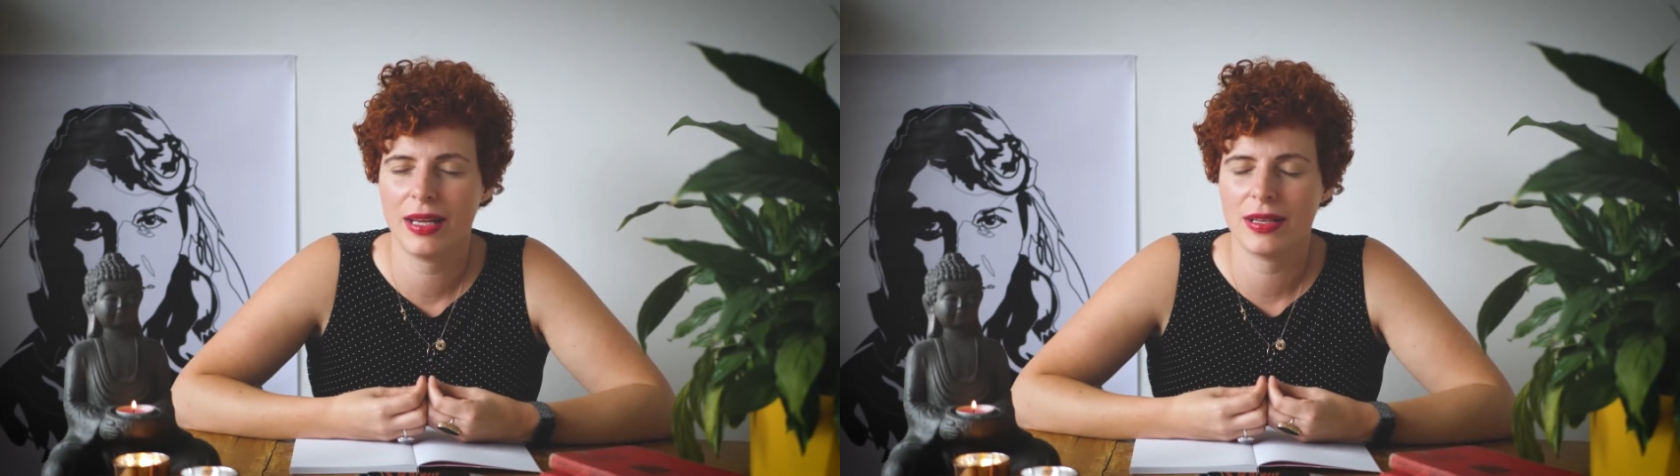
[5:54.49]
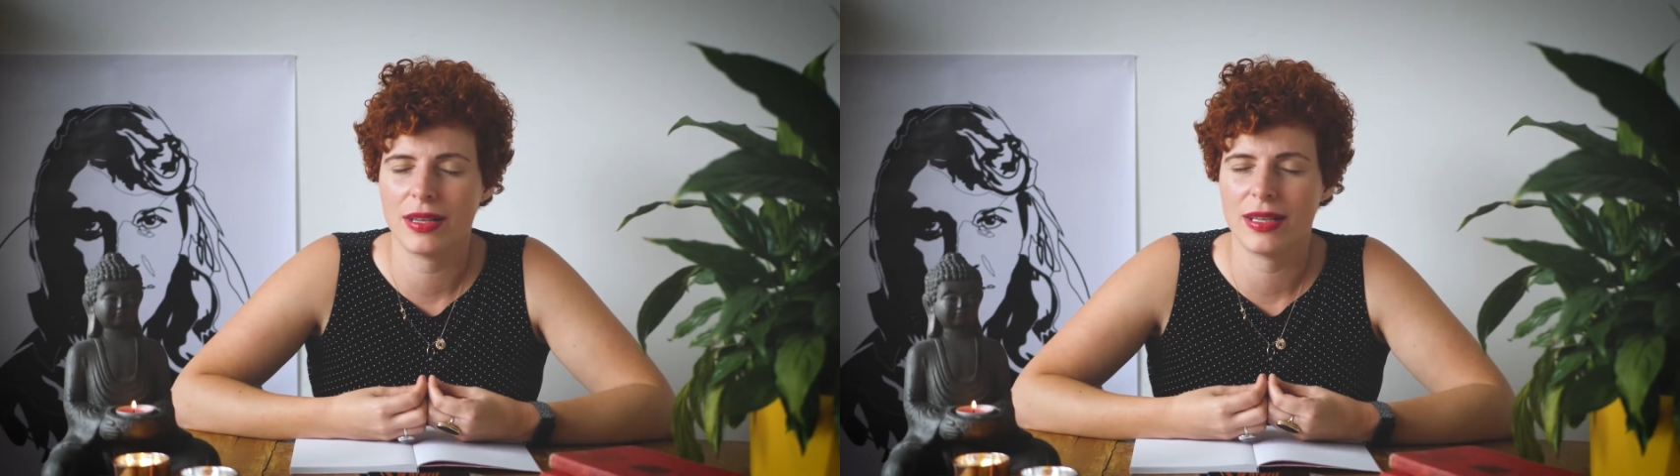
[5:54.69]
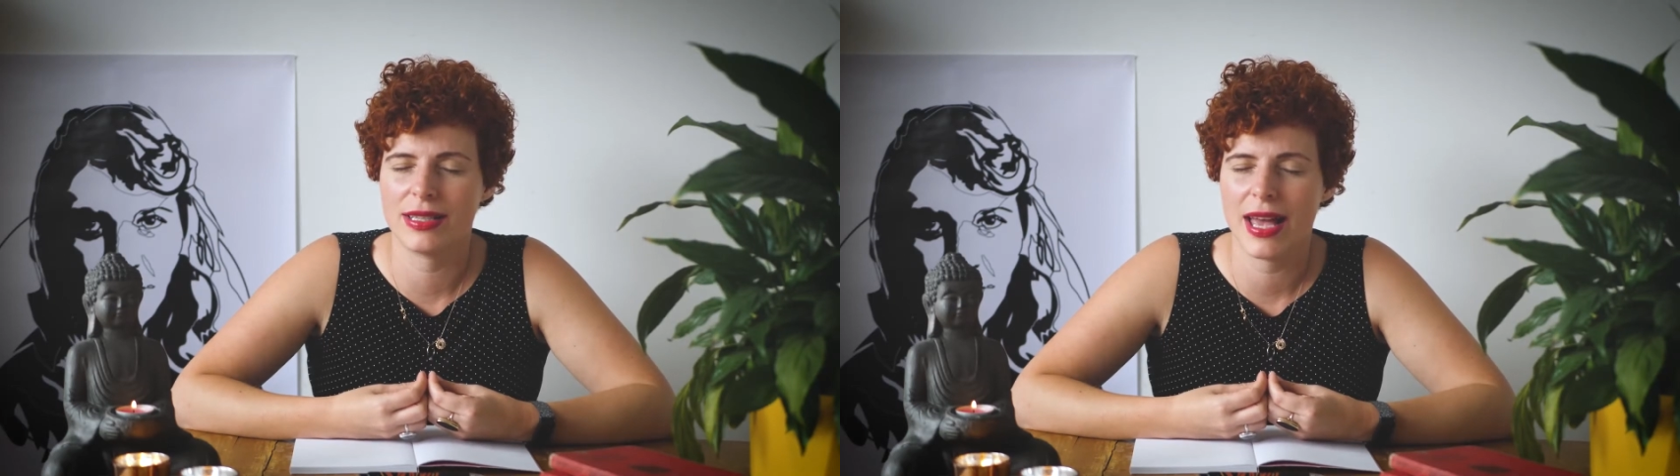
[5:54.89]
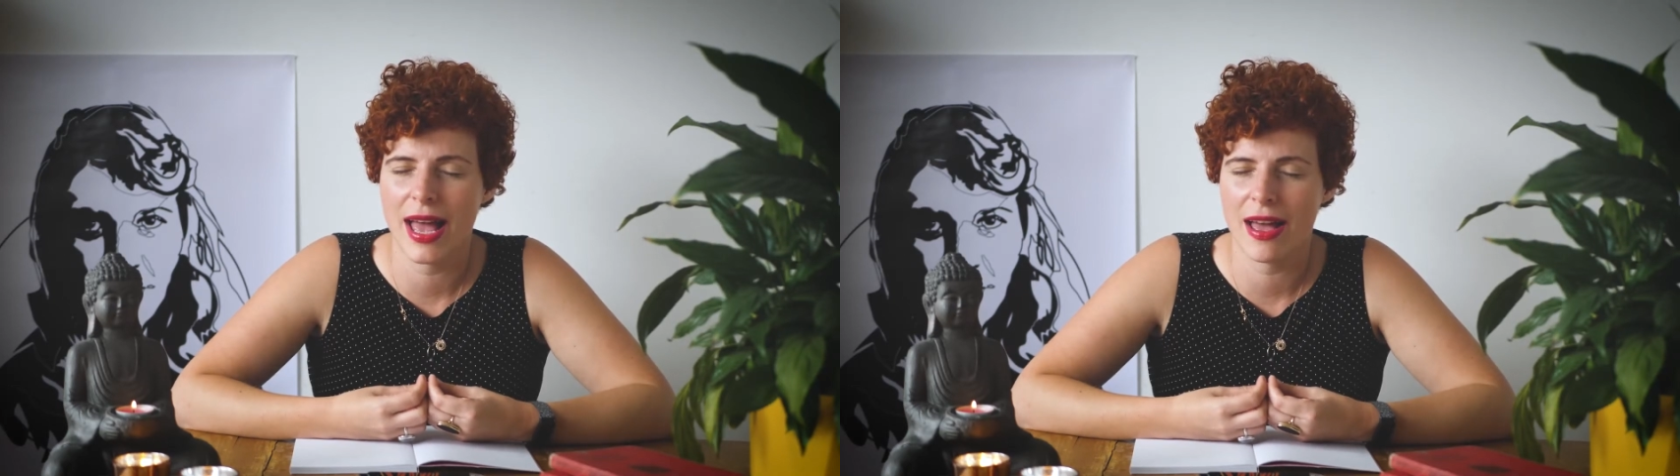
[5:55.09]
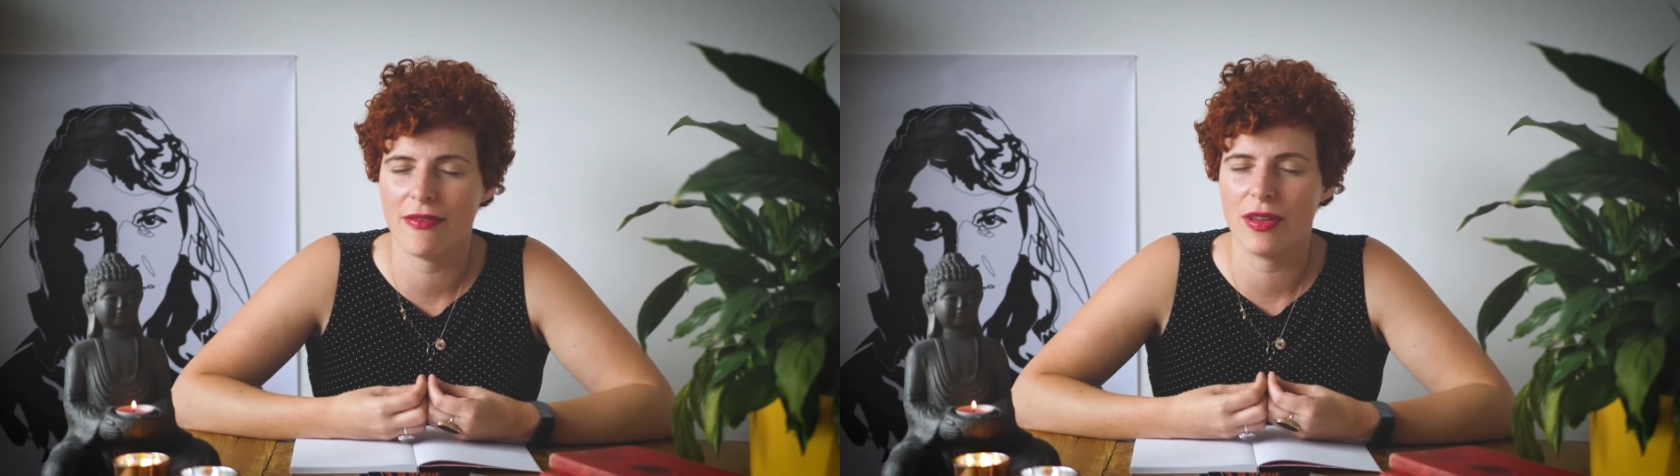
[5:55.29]
to this
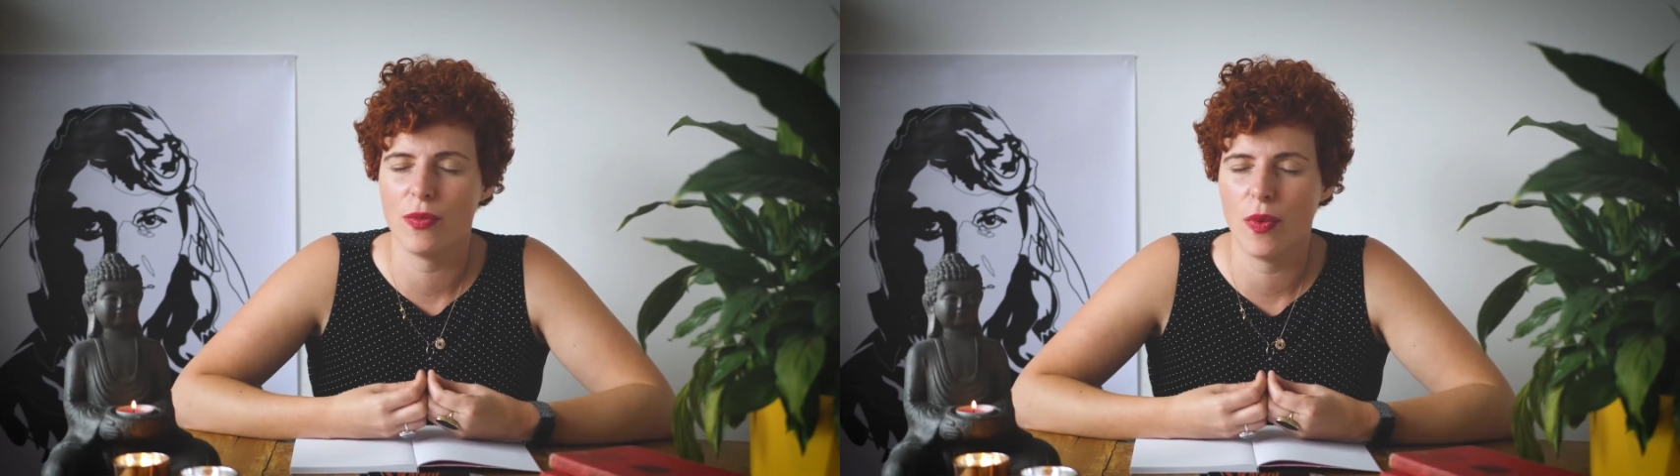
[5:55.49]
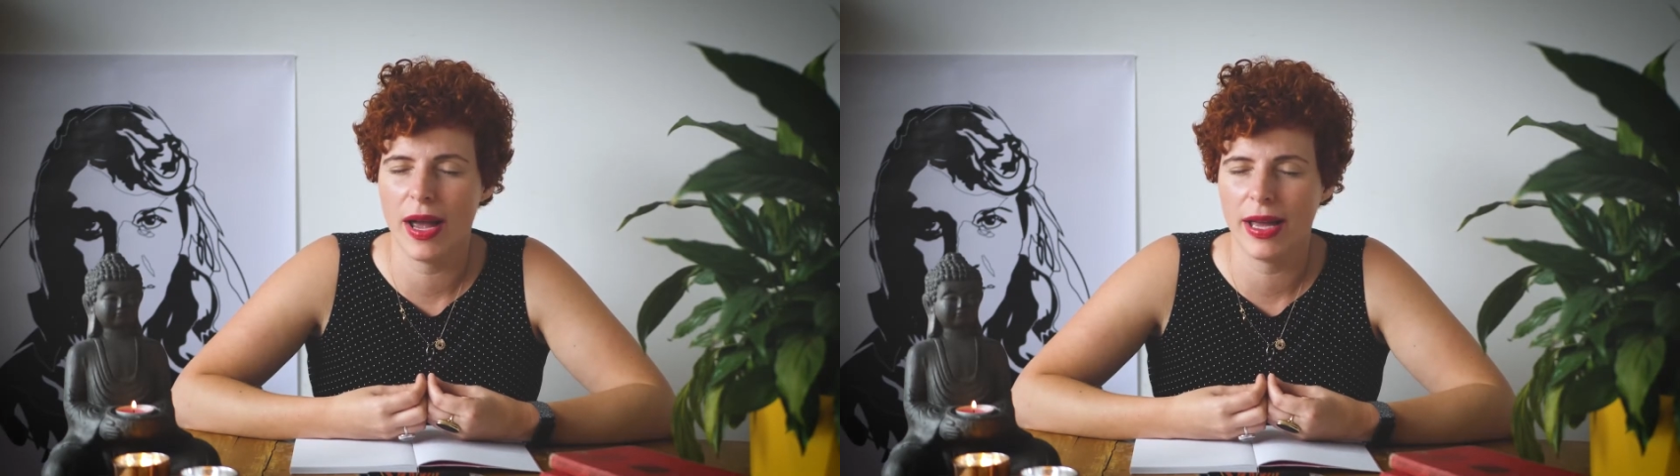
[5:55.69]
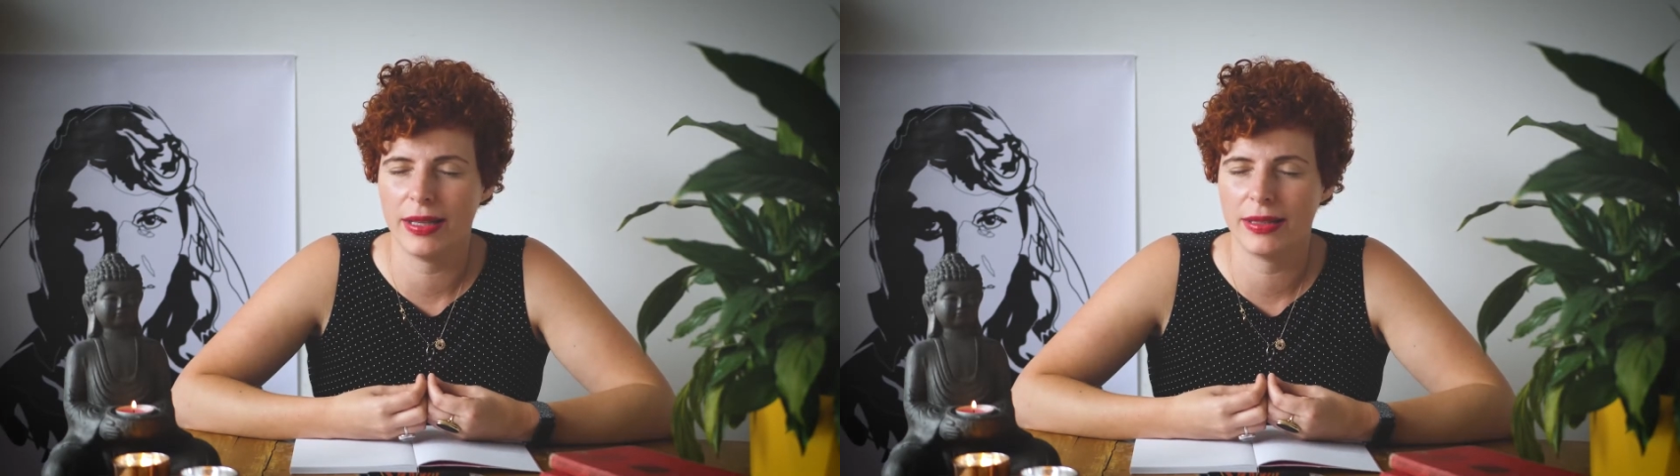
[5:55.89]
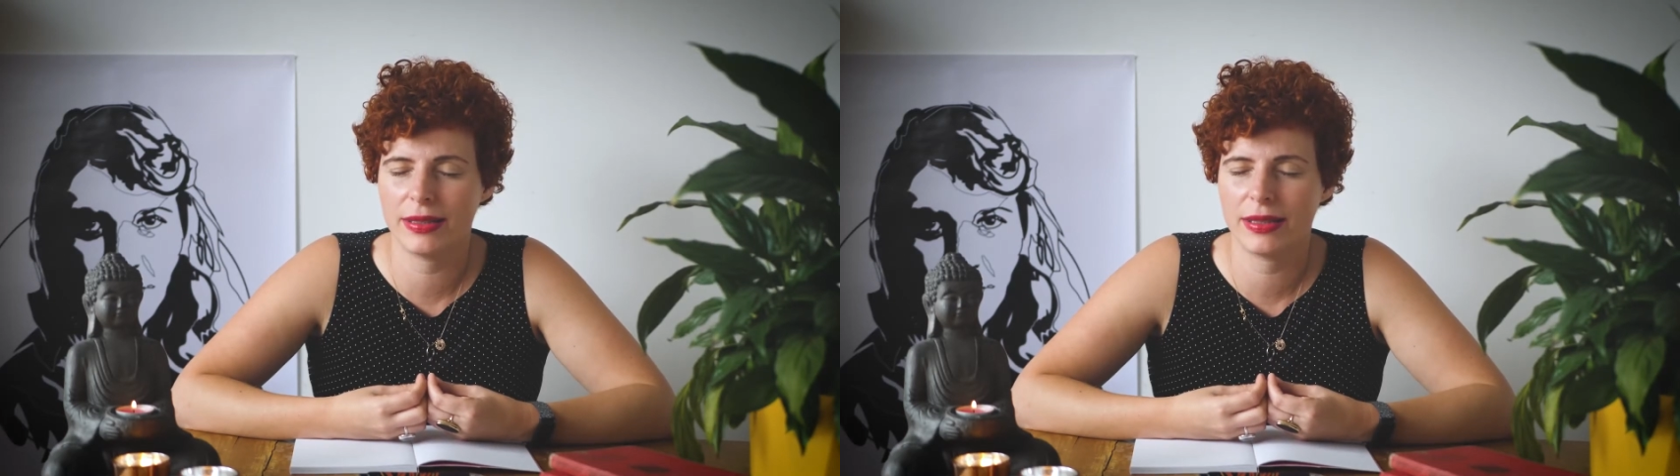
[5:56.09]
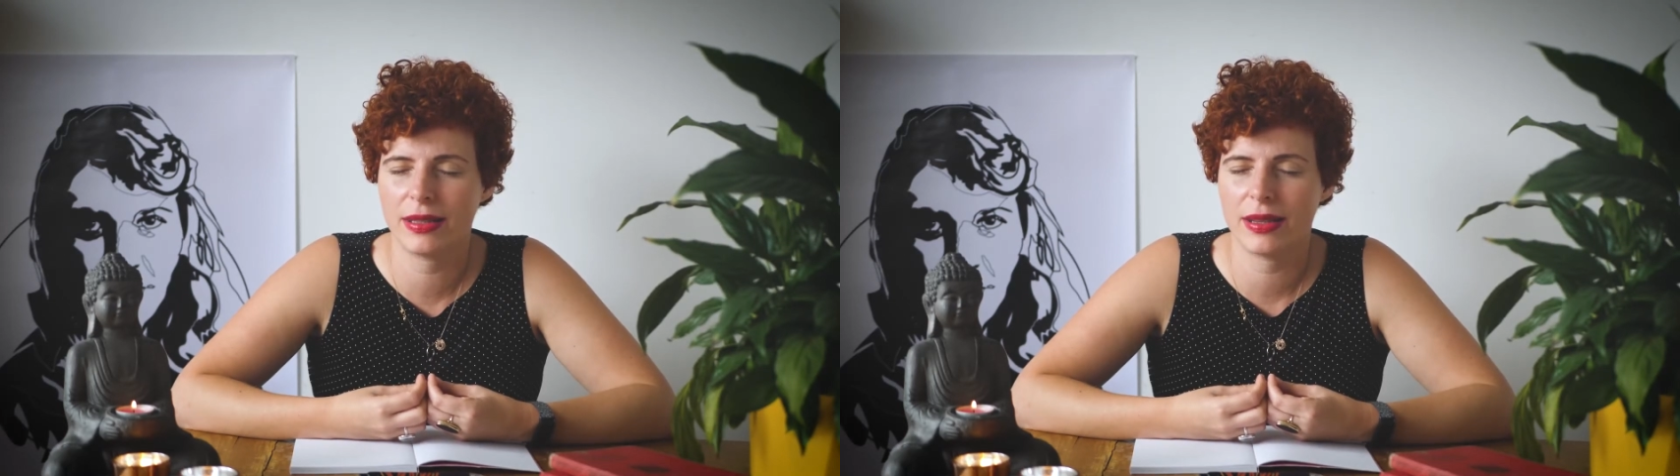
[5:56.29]
heavy weight,